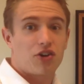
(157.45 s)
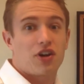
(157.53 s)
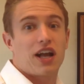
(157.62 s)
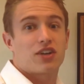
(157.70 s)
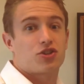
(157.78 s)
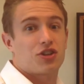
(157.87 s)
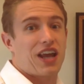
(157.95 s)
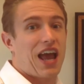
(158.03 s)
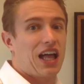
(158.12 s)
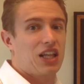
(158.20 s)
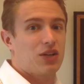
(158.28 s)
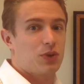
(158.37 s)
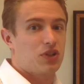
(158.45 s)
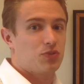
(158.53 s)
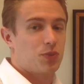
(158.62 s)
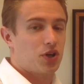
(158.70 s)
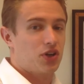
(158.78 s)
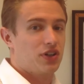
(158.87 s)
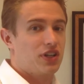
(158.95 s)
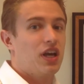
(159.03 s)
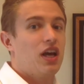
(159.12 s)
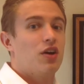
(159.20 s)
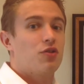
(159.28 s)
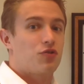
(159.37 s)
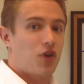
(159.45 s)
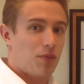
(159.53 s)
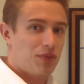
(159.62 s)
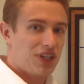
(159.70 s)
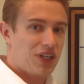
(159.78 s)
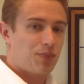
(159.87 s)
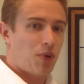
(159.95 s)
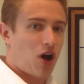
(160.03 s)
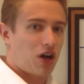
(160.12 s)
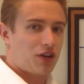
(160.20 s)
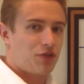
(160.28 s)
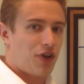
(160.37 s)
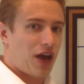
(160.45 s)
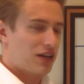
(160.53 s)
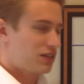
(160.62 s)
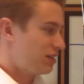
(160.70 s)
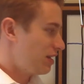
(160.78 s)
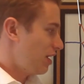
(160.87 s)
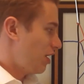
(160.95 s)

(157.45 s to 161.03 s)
hundred extra calories burned from the E P O C effect